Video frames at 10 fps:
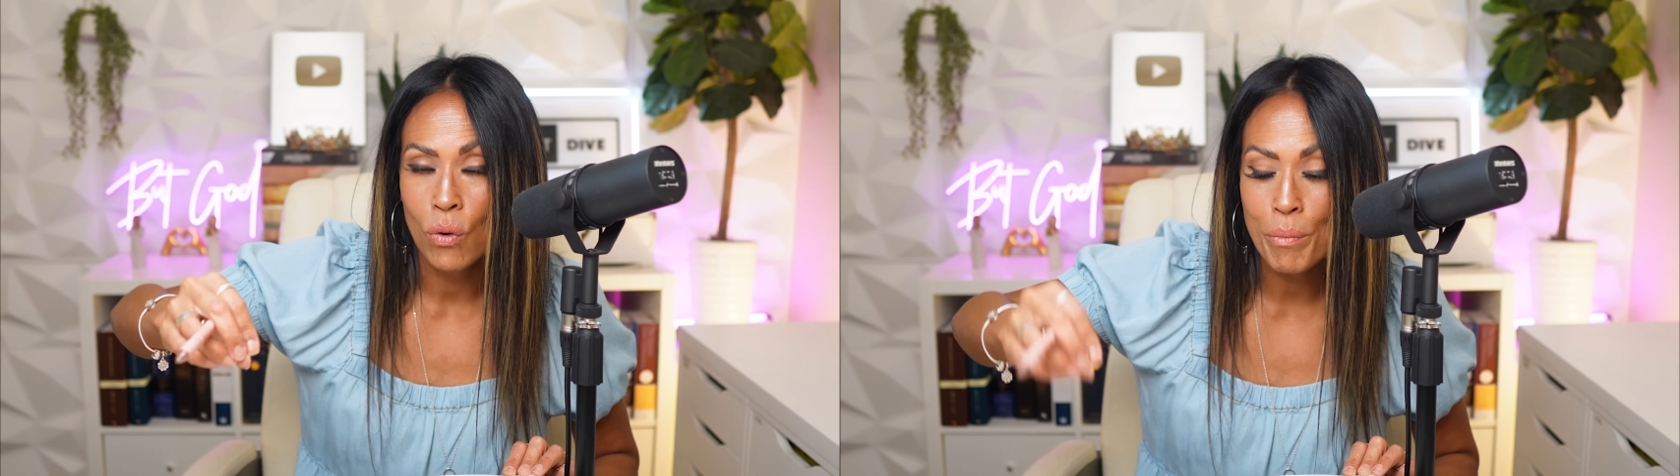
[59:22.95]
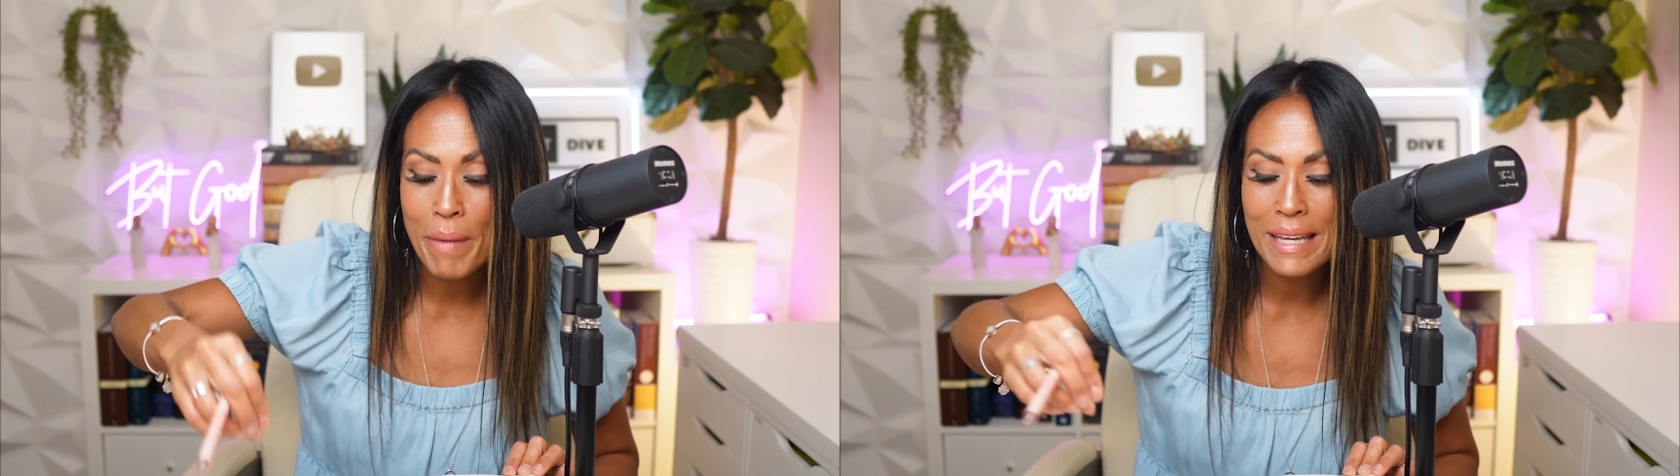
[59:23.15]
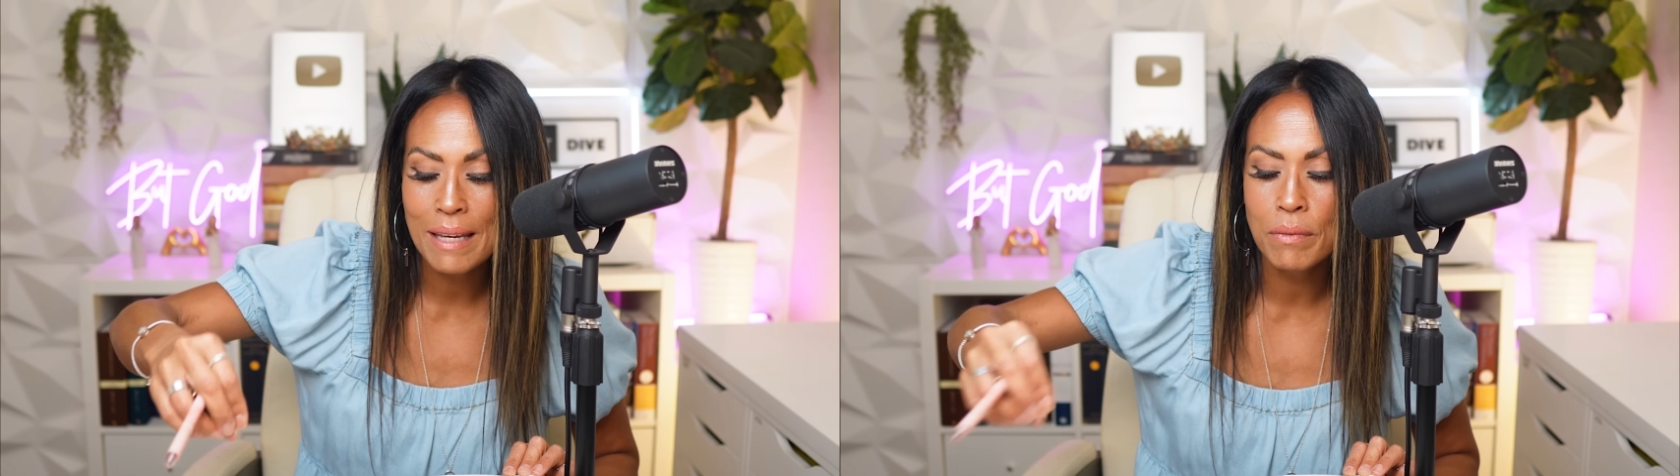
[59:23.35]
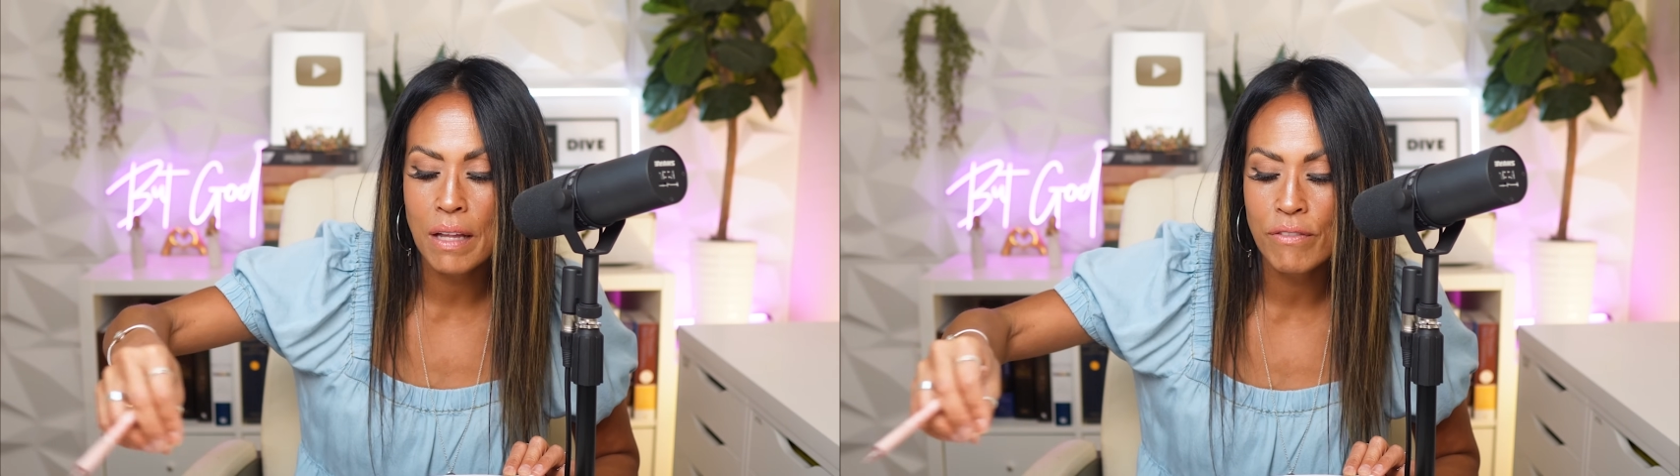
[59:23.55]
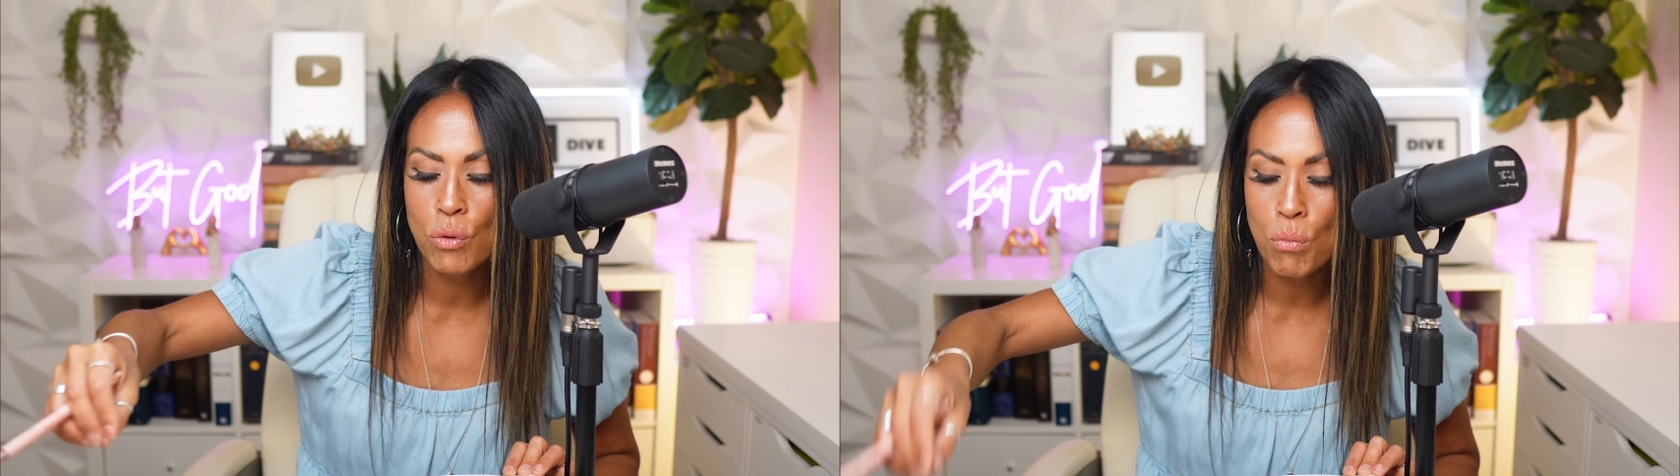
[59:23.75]
or make him
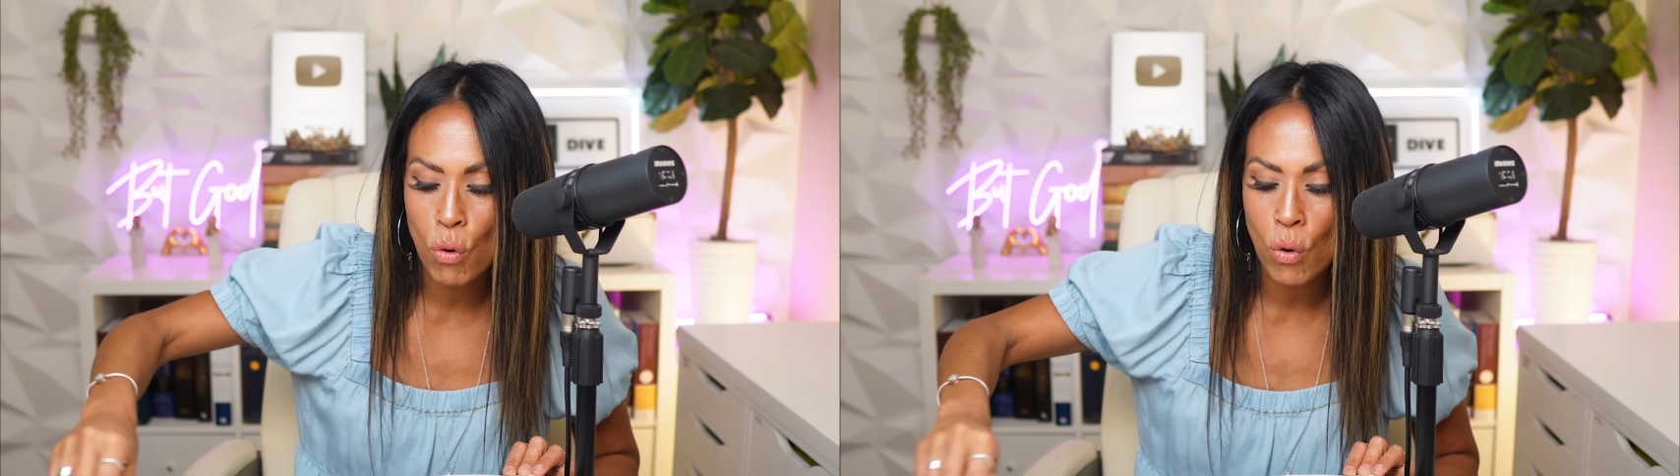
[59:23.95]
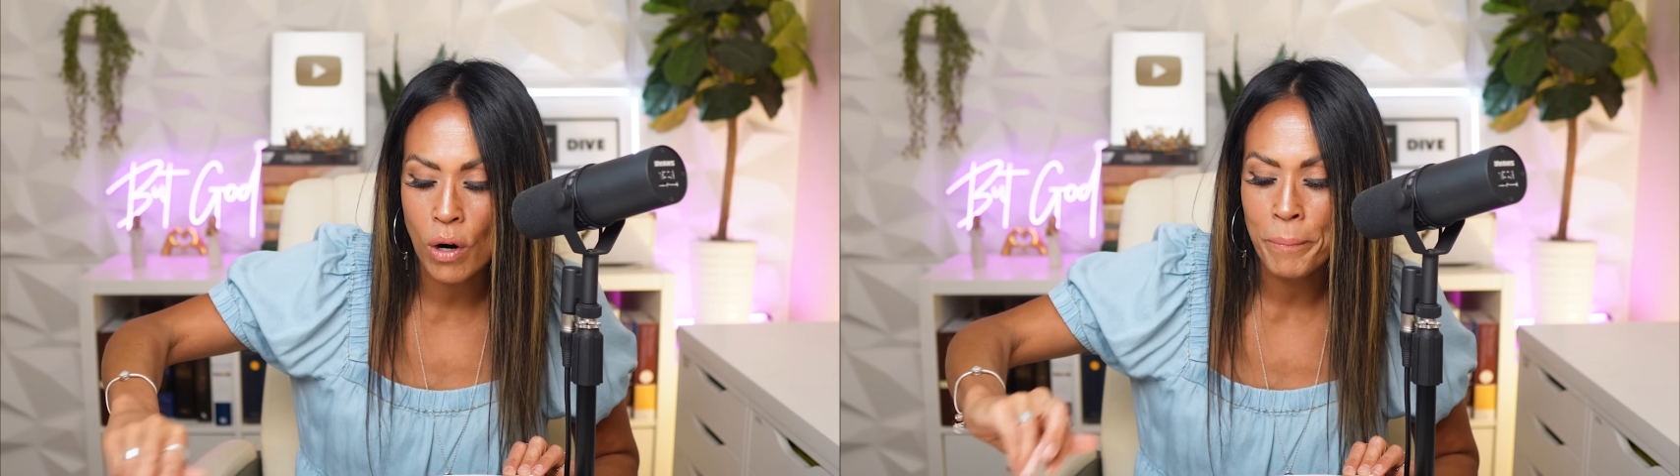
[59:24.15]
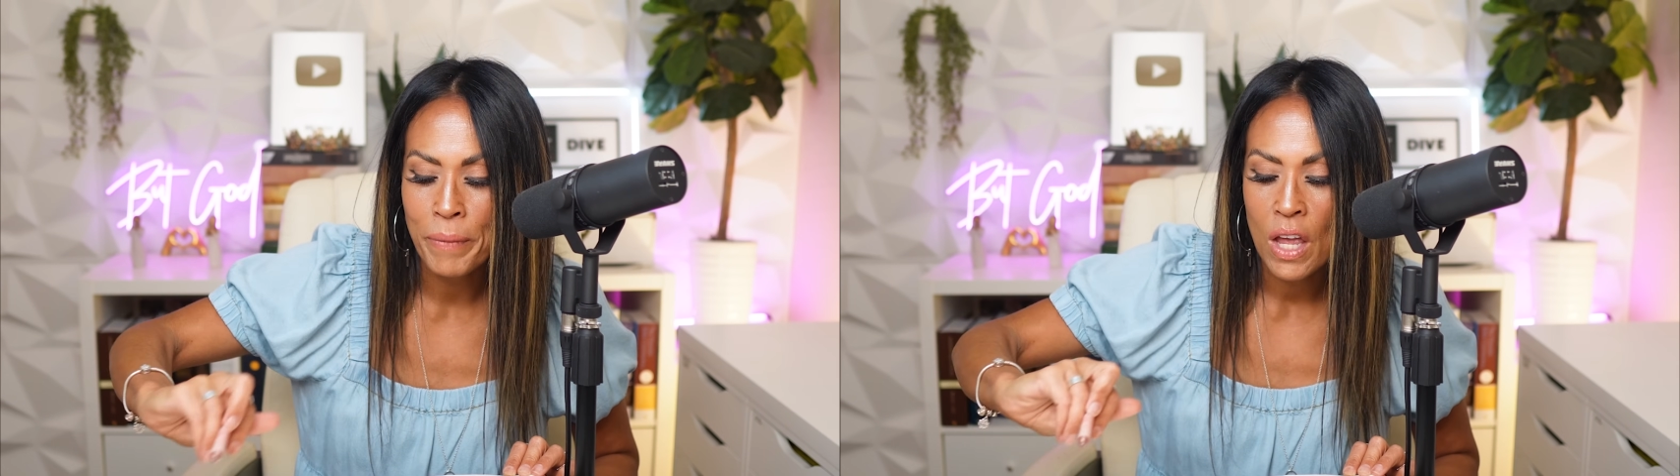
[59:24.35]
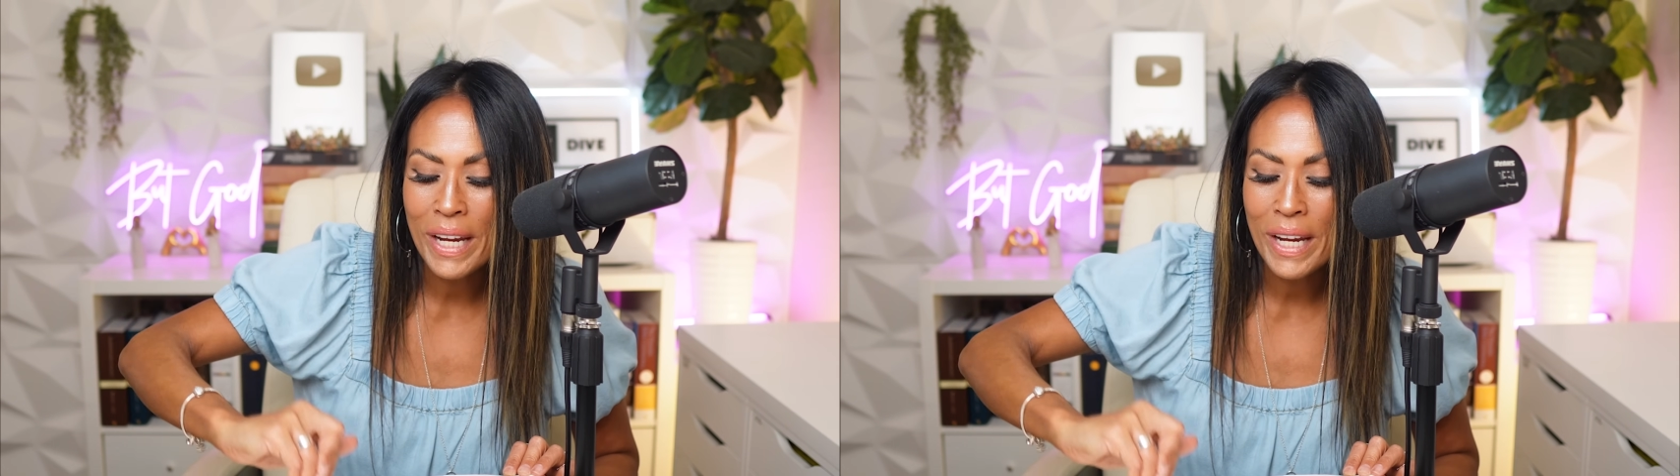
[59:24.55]
love you more.